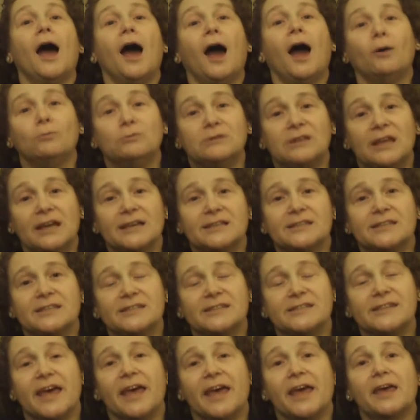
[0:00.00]
I would like to
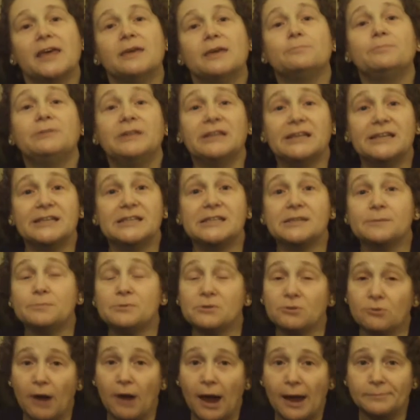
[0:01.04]
say please
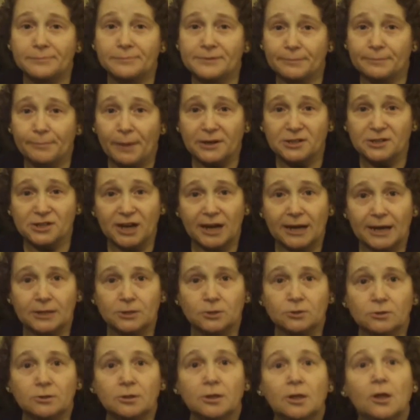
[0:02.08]
subscribe to my
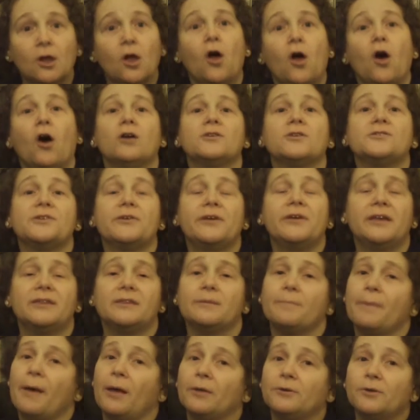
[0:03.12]
channel. Also hit
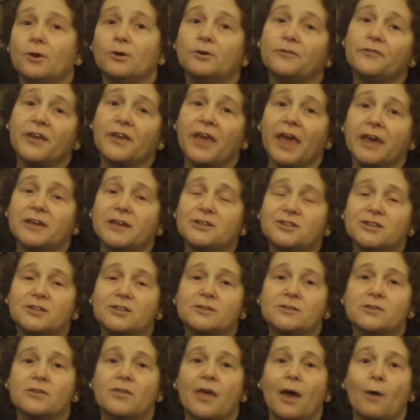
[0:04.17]
the bell
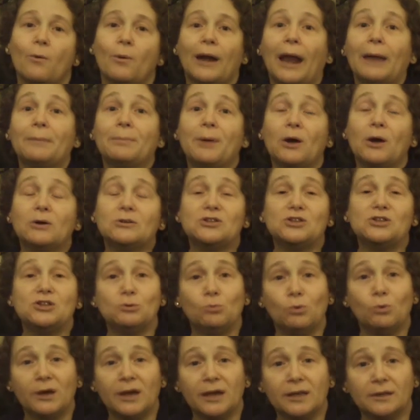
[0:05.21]
notification so that when I post
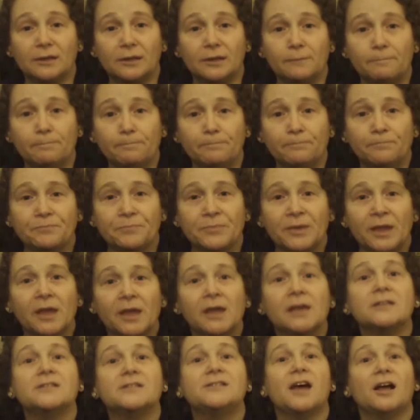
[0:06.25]
you will get them.
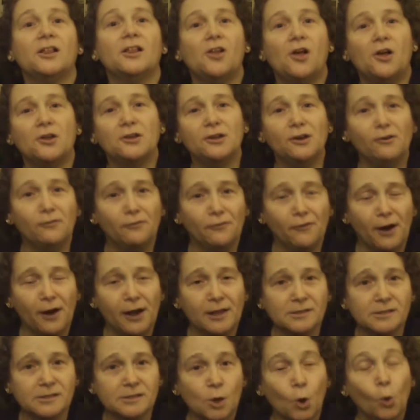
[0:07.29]
Tell all your
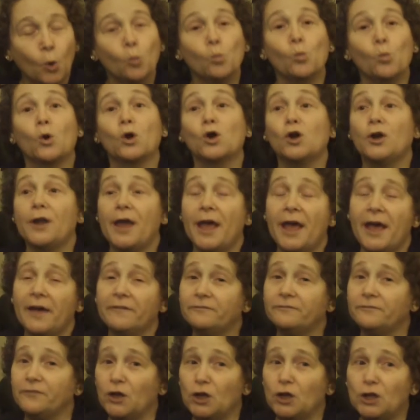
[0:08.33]
friends. We're going to
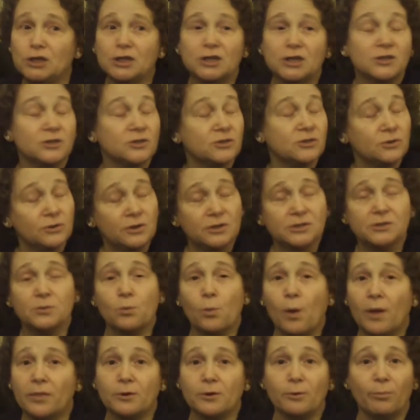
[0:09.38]
have fun. As soon as the
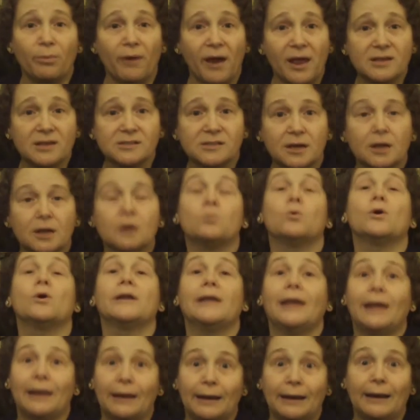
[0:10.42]
weather breaks here, we're
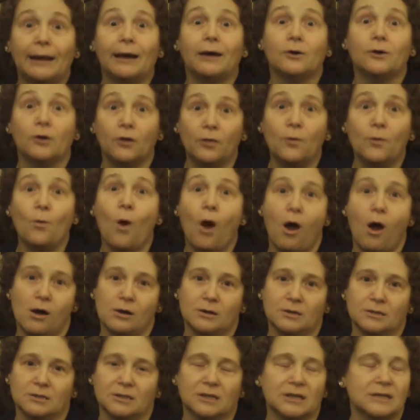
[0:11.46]
getting out on the
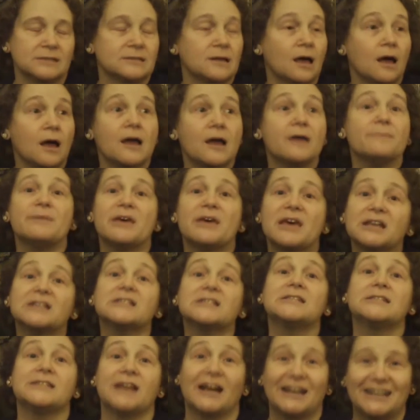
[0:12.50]
water because I'm
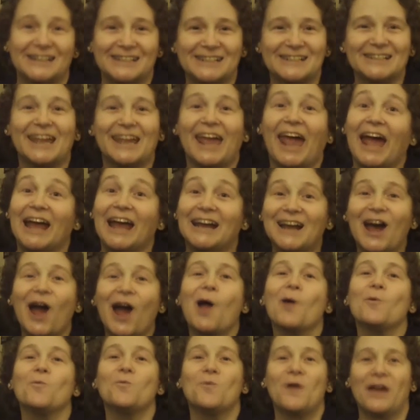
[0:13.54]
excited.
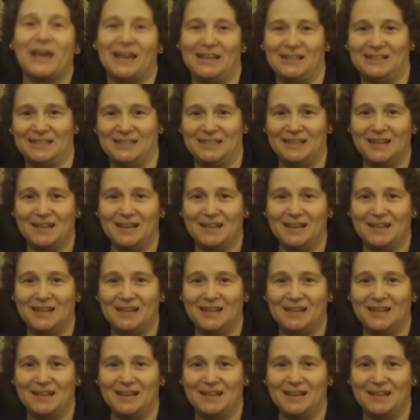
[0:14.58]
Cannot wait.